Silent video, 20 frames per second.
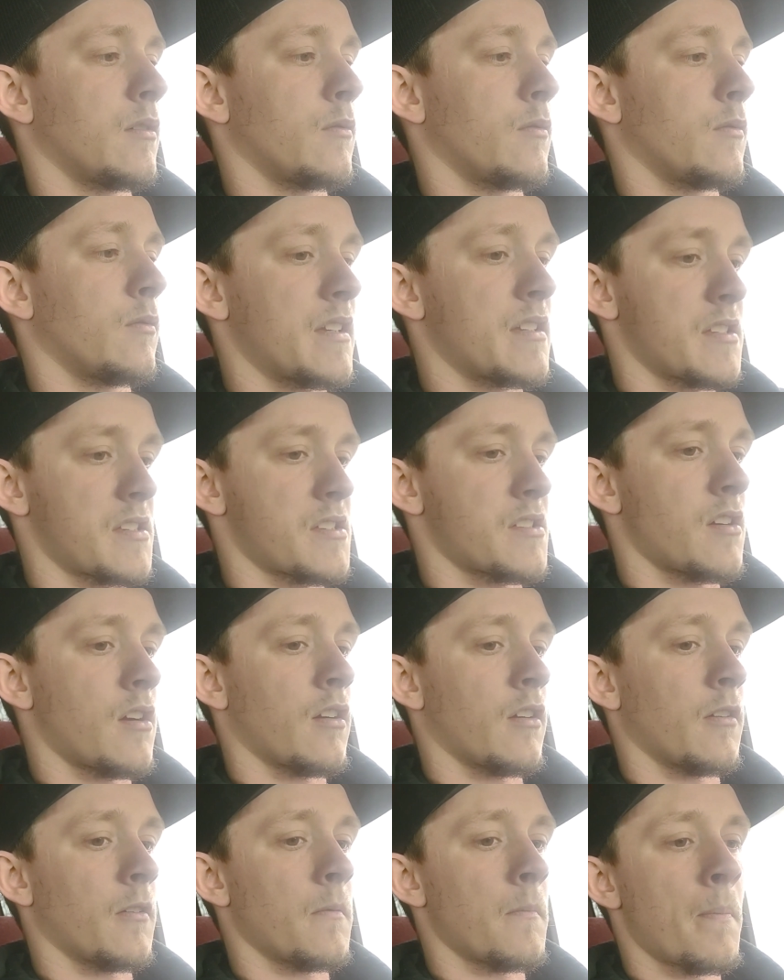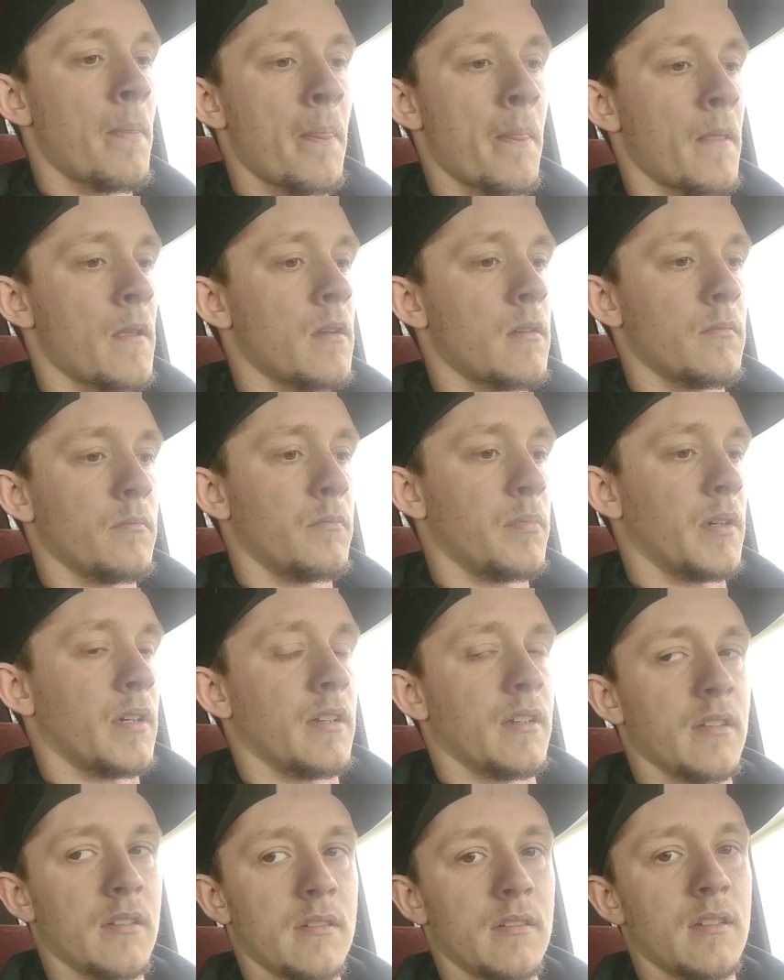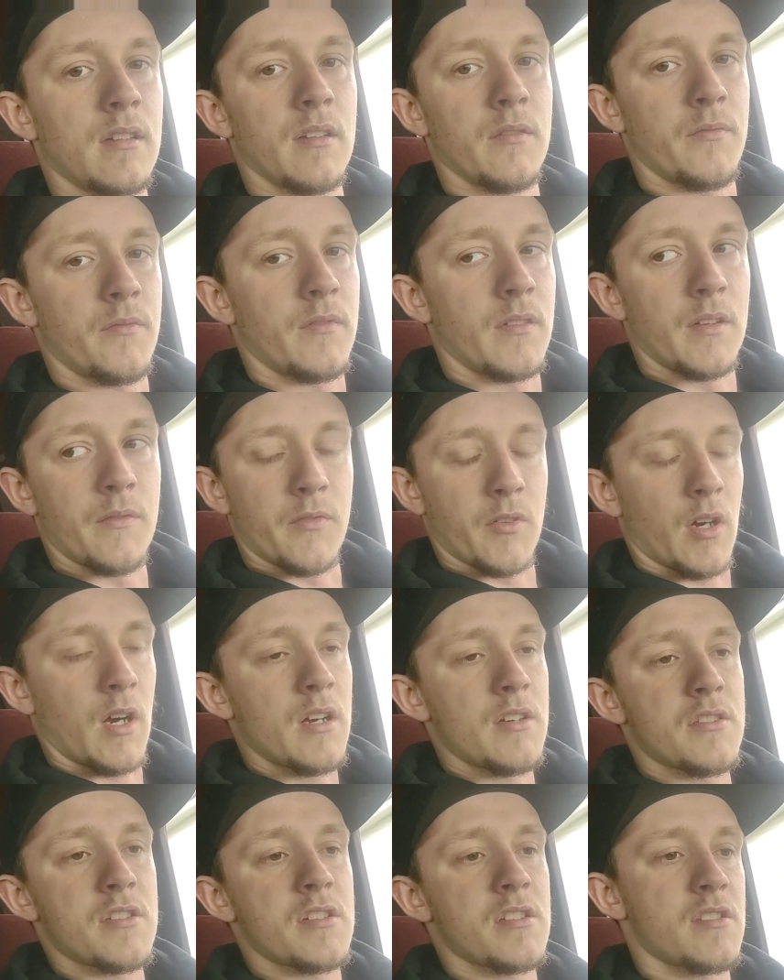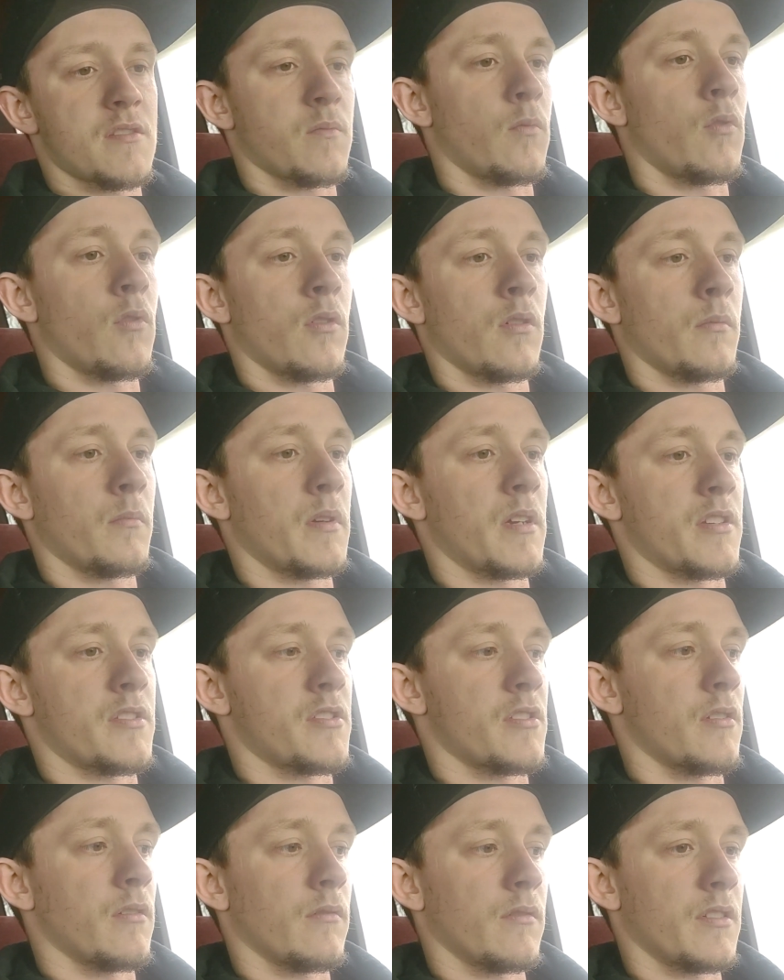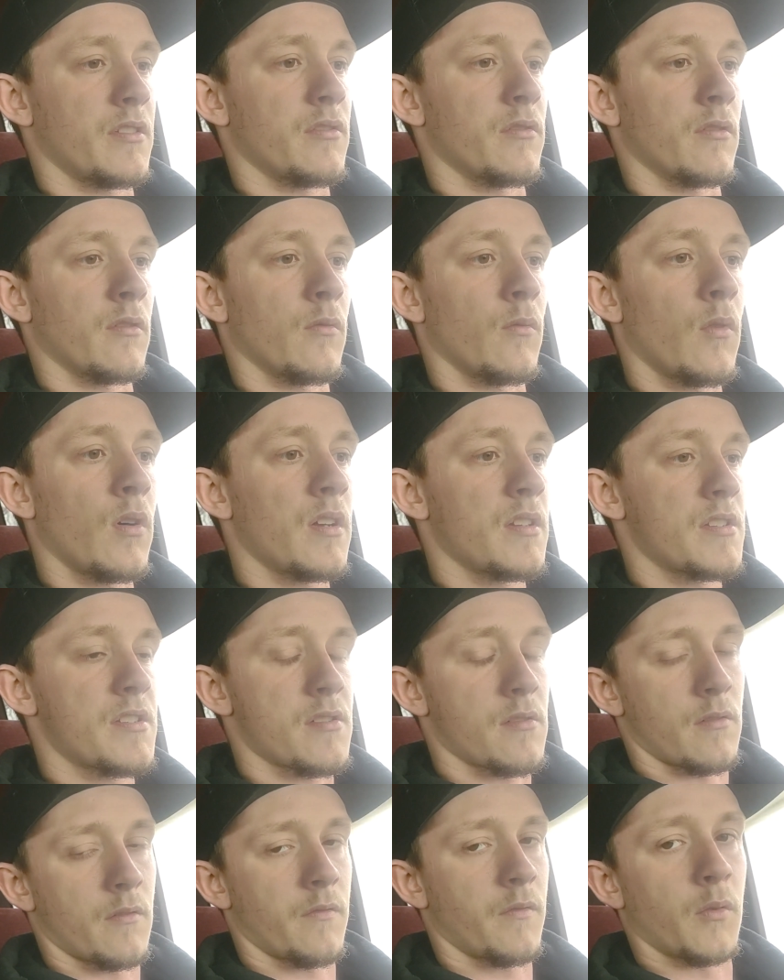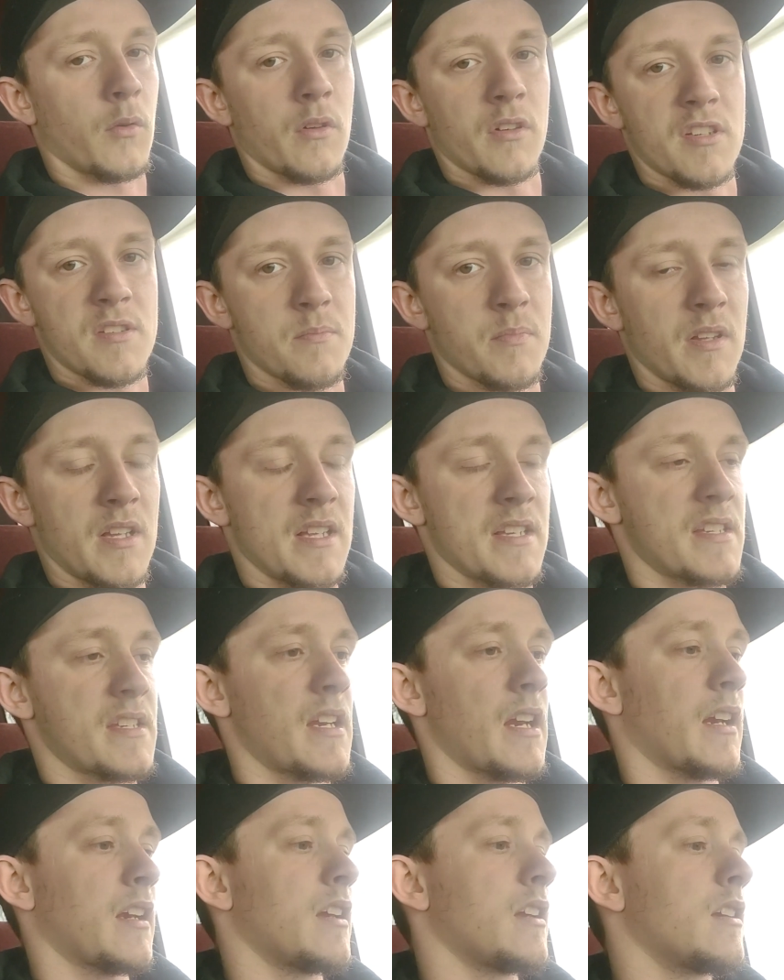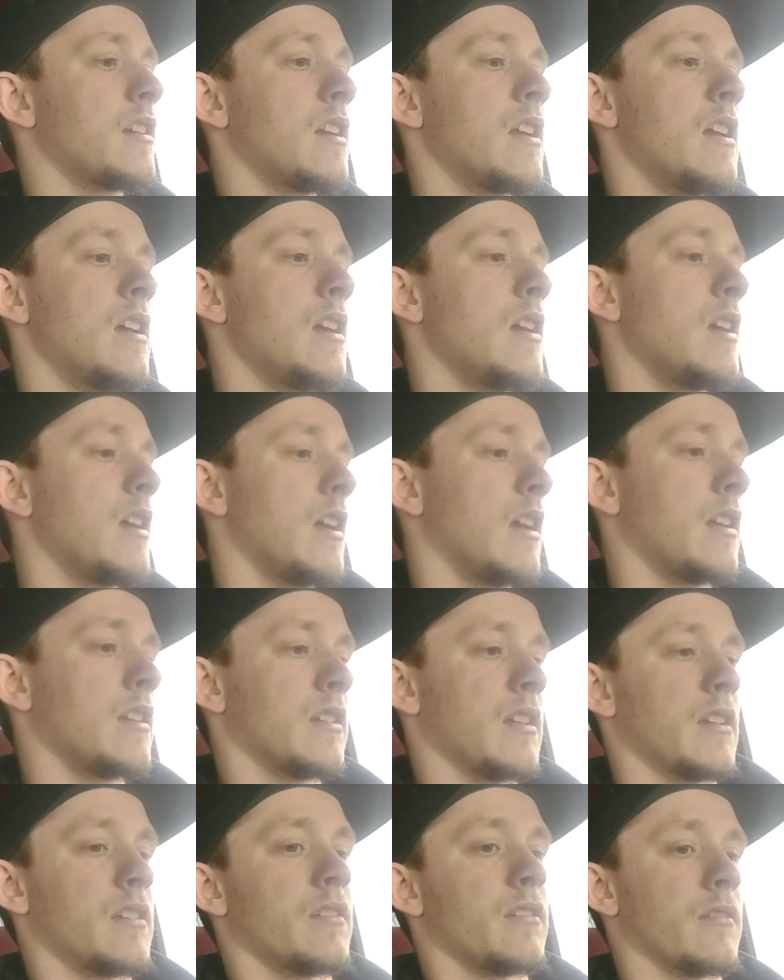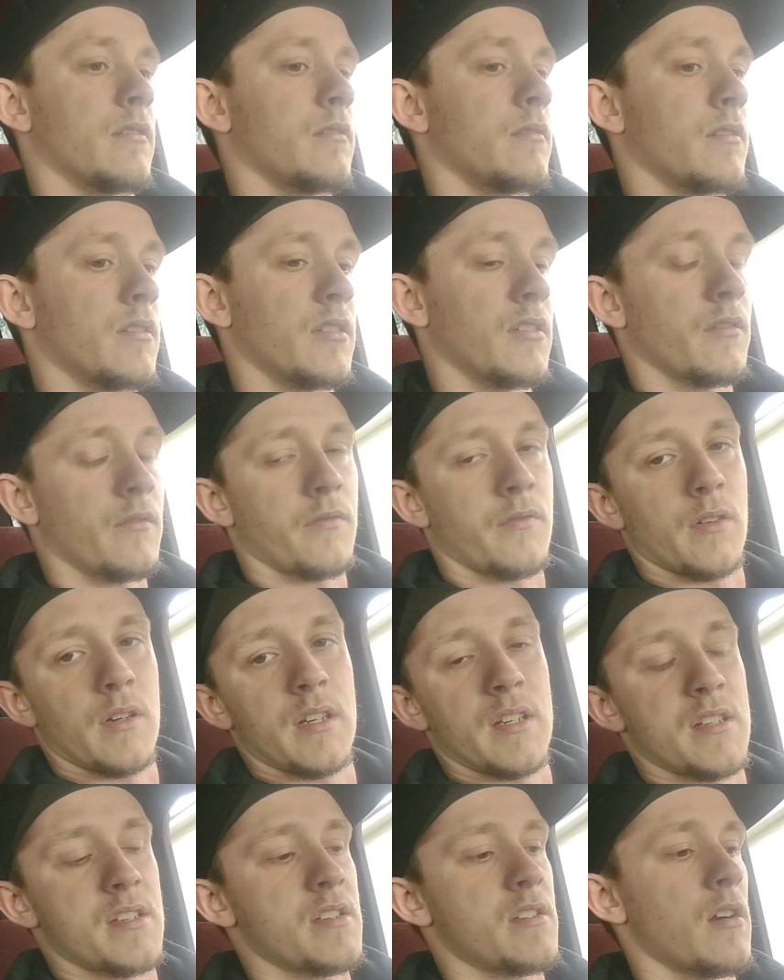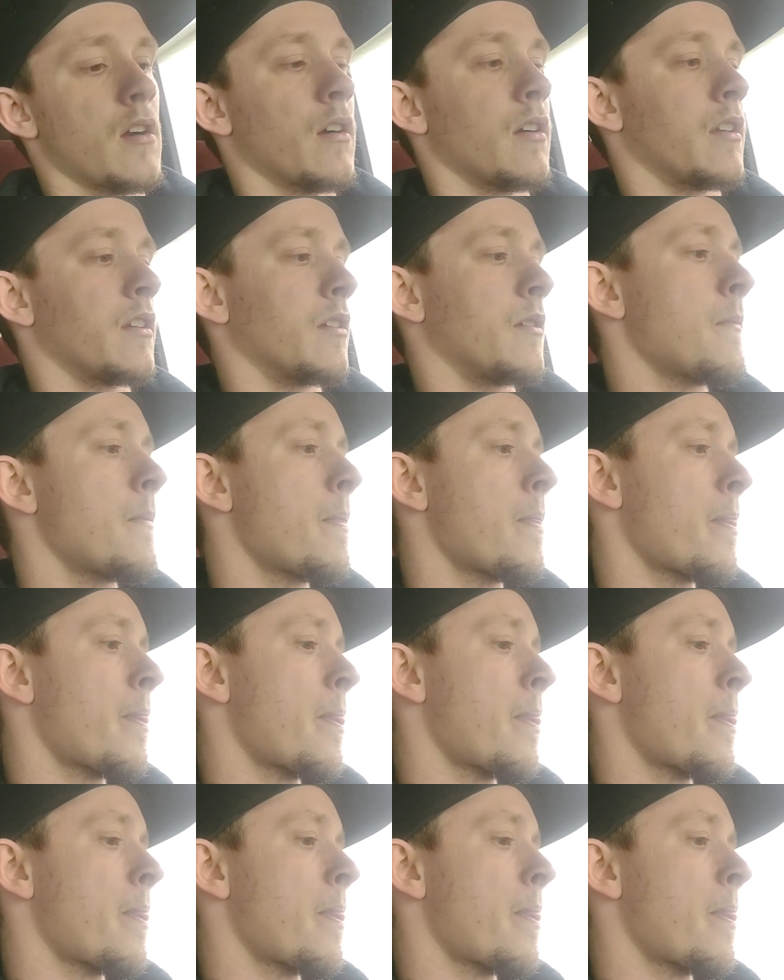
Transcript: wait start, but if your engine's warm, it should only do it once or for a split second, and then you're free to start it.